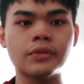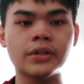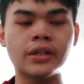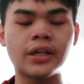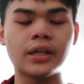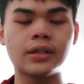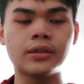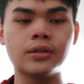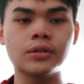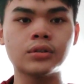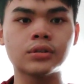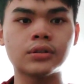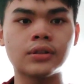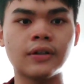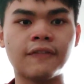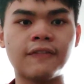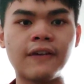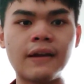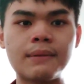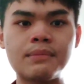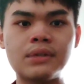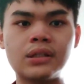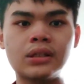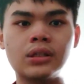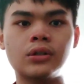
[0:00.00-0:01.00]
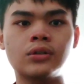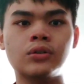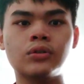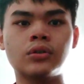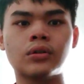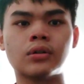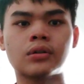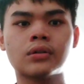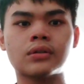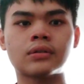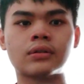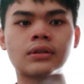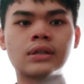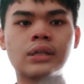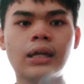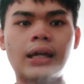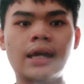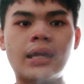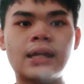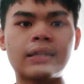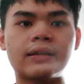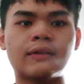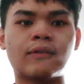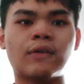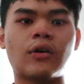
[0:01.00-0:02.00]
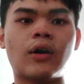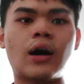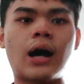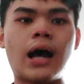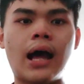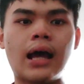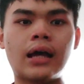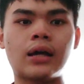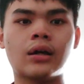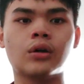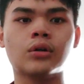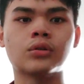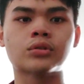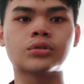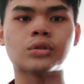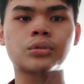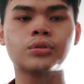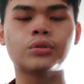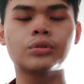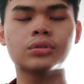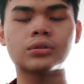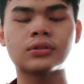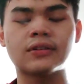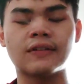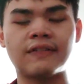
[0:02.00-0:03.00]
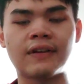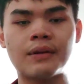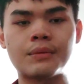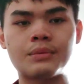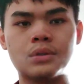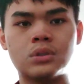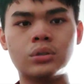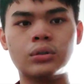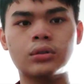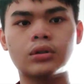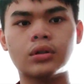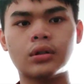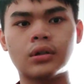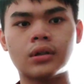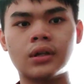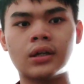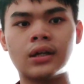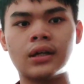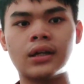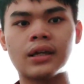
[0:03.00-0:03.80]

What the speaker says: we can use the 5-minute rule, and I also use the 5-minute rule,